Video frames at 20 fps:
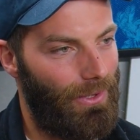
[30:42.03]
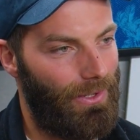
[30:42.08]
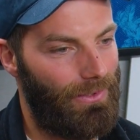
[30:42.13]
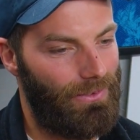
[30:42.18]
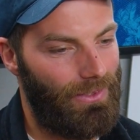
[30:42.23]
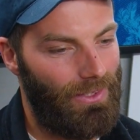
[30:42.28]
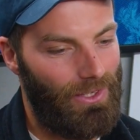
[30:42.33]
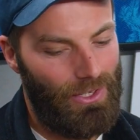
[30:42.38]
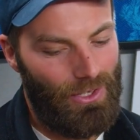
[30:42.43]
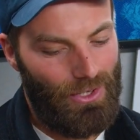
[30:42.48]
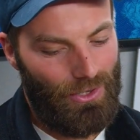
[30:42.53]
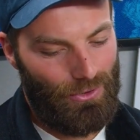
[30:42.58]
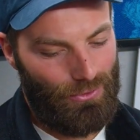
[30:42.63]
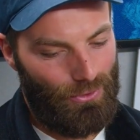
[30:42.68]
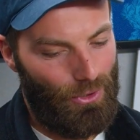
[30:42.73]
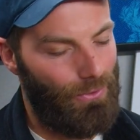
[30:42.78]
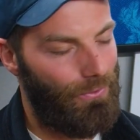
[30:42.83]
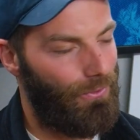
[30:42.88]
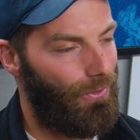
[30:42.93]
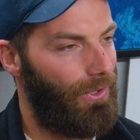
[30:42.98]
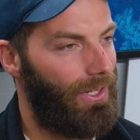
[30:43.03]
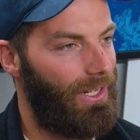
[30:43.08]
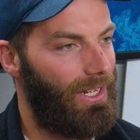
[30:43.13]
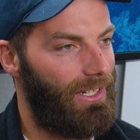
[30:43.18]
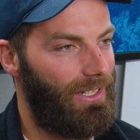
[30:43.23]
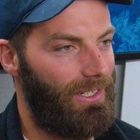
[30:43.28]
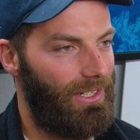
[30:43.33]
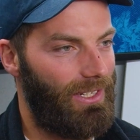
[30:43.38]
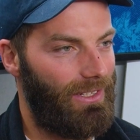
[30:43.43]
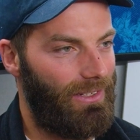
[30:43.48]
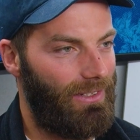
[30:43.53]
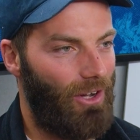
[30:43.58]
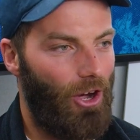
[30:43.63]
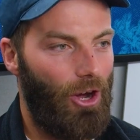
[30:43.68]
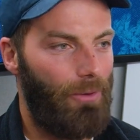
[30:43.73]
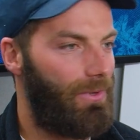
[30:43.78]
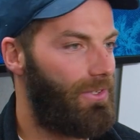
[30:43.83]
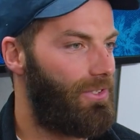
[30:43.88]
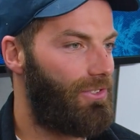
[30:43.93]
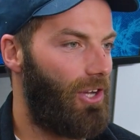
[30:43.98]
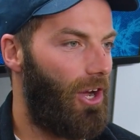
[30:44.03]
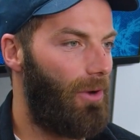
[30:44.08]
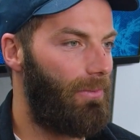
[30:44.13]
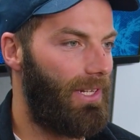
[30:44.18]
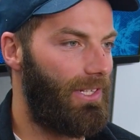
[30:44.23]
and through footy it opens so